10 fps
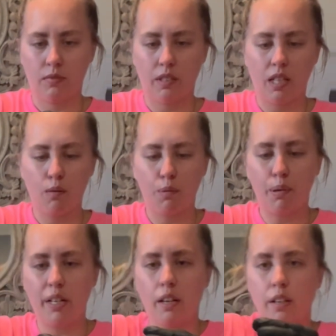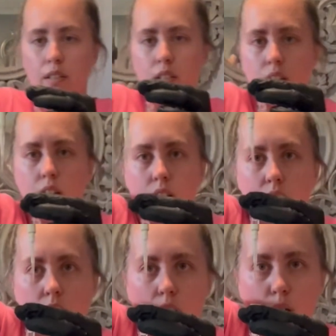I think we're pretty good.
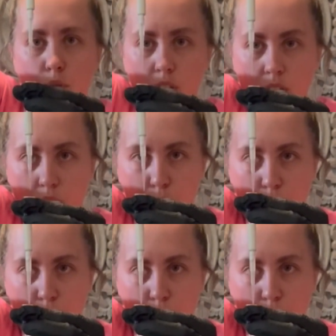Now I'm just gonna